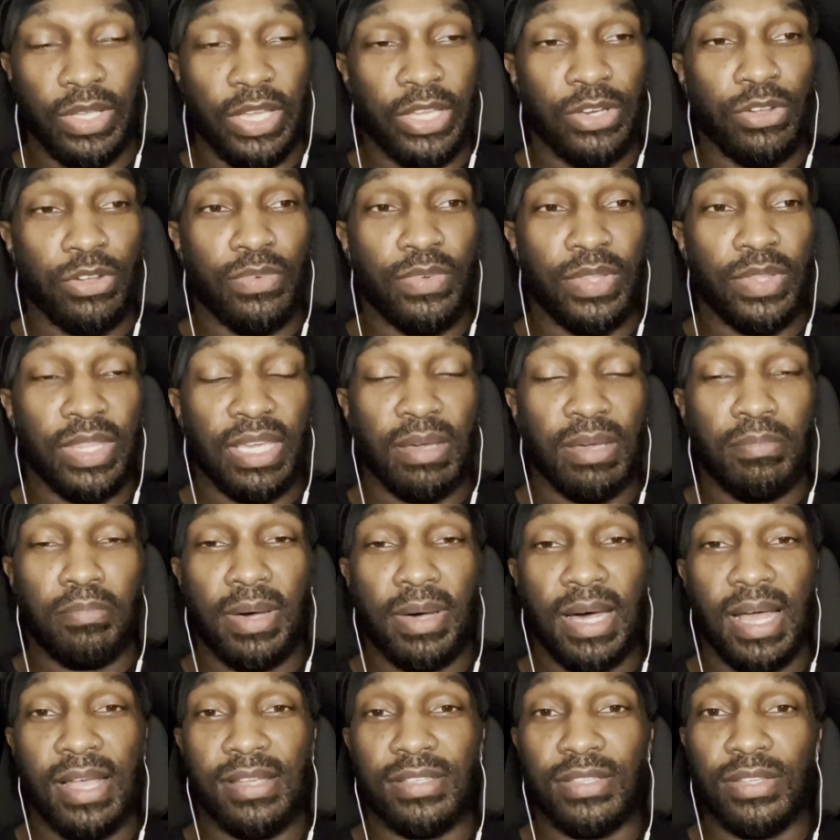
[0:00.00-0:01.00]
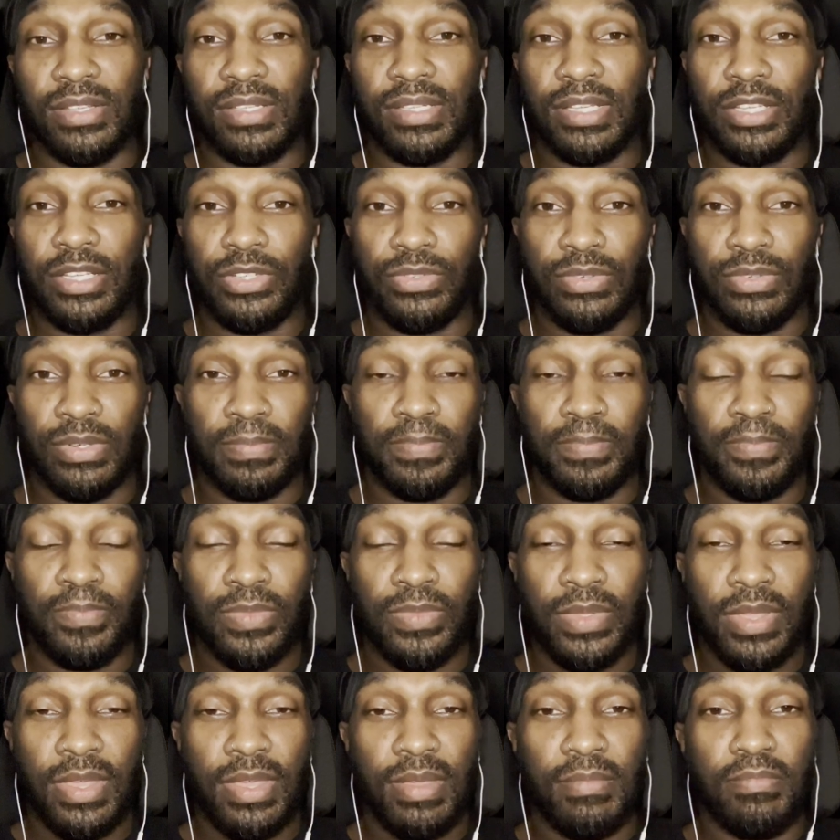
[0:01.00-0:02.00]
Get over the imposter
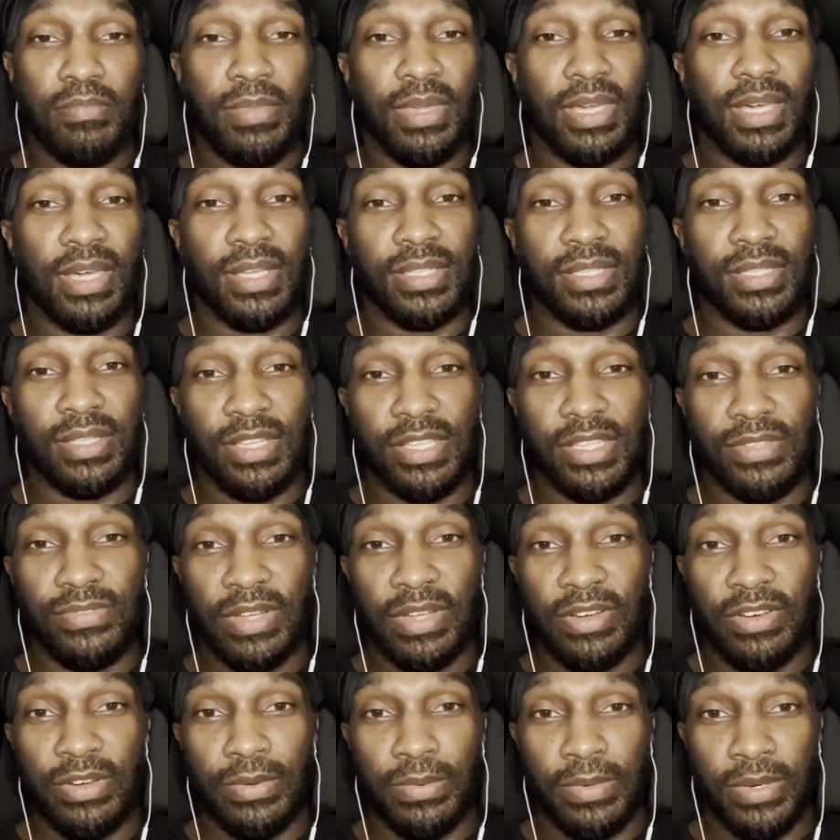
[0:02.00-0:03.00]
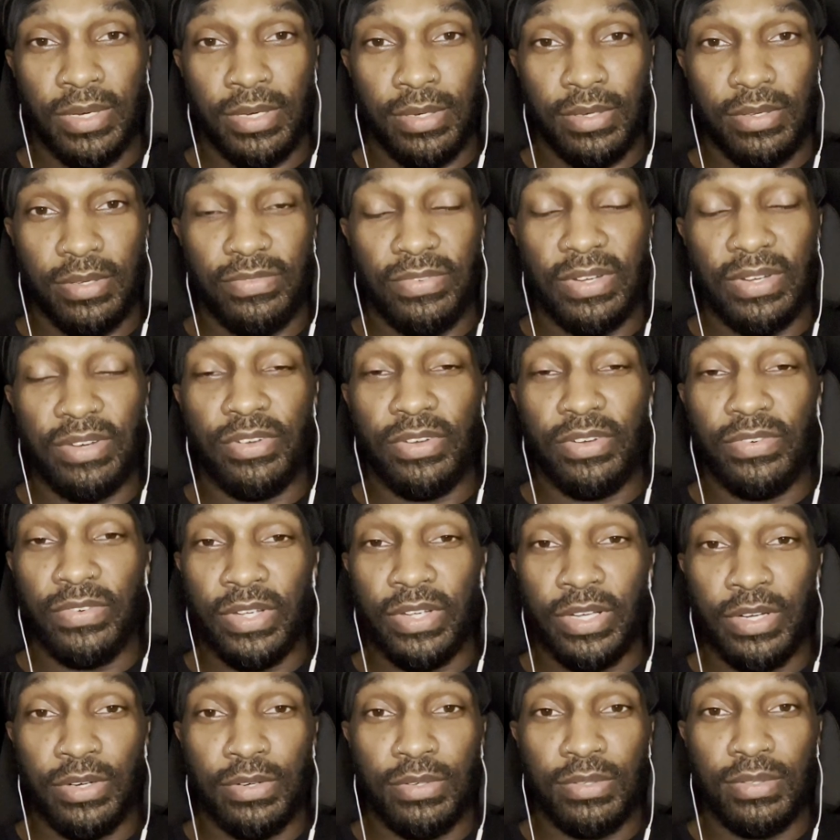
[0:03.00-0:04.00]
syndrome, because it is very real, very
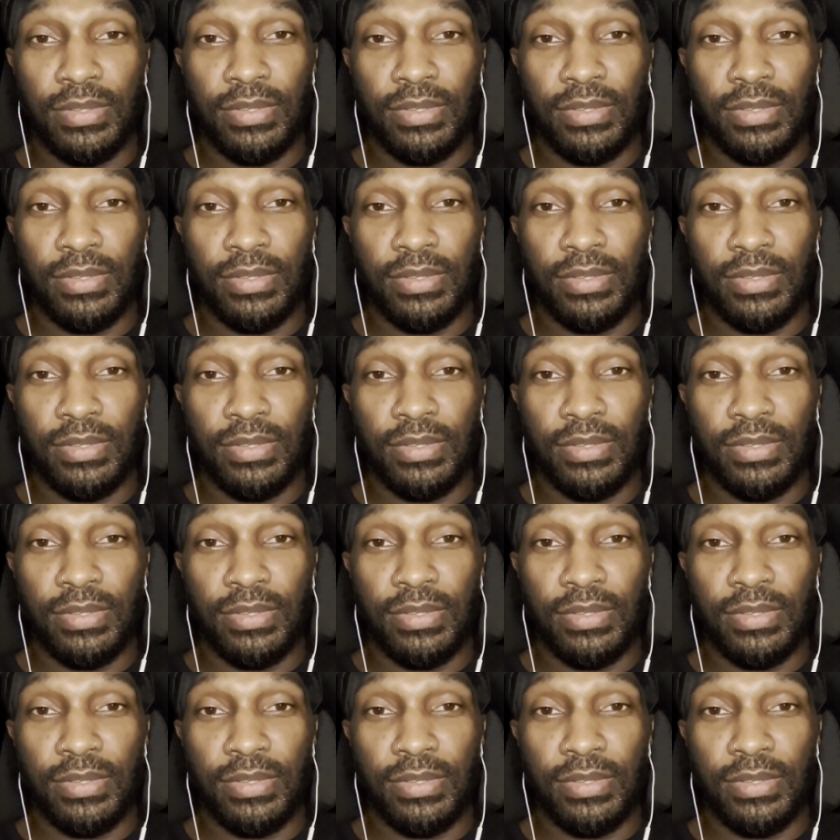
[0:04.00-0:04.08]
real.